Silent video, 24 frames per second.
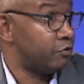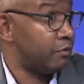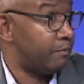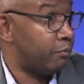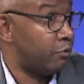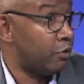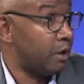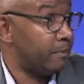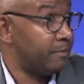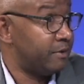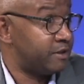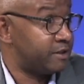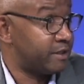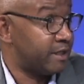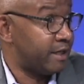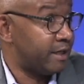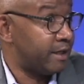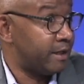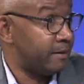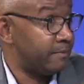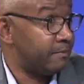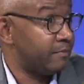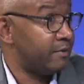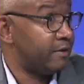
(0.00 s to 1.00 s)
appointment
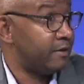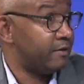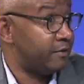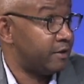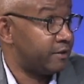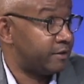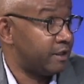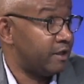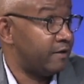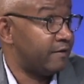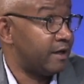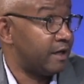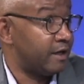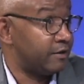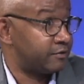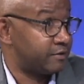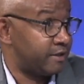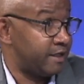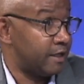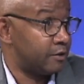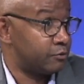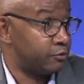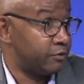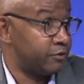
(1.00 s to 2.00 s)
time that they have
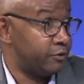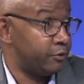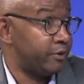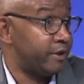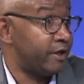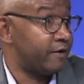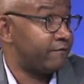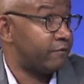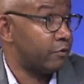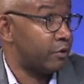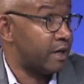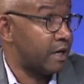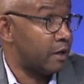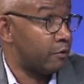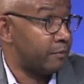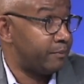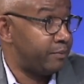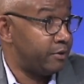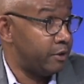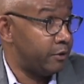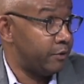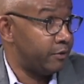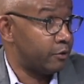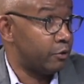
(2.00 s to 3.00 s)
scheduled during that 4-hour
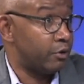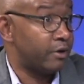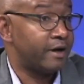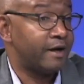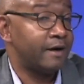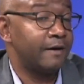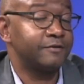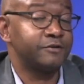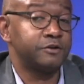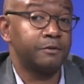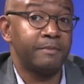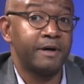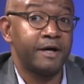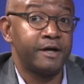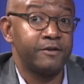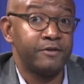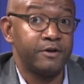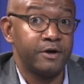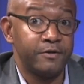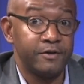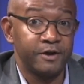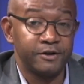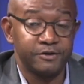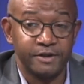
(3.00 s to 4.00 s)
period, or have somebody
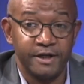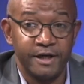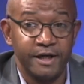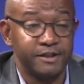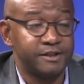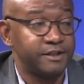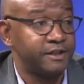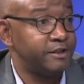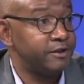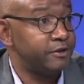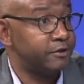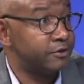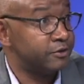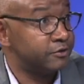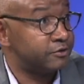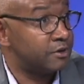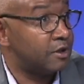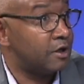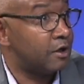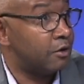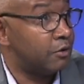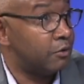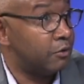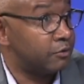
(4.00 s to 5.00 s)
there that's 18 years
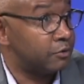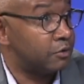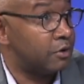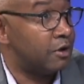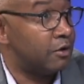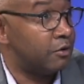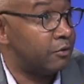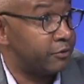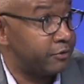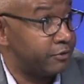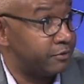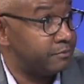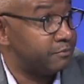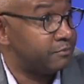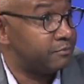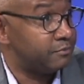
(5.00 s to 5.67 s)
old or older.